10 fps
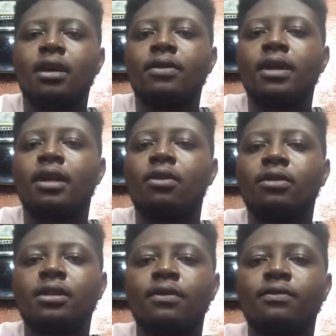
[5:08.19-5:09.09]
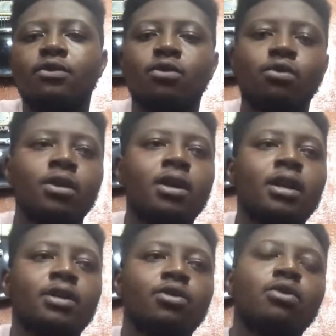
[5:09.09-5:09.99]
and then an octave. So
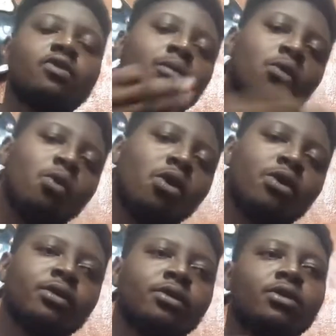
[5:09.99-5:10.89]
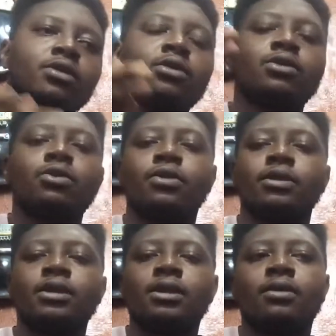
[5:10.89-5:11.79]
it goes from 1 to
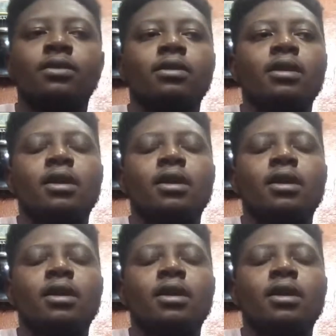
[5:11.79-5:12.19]
13th,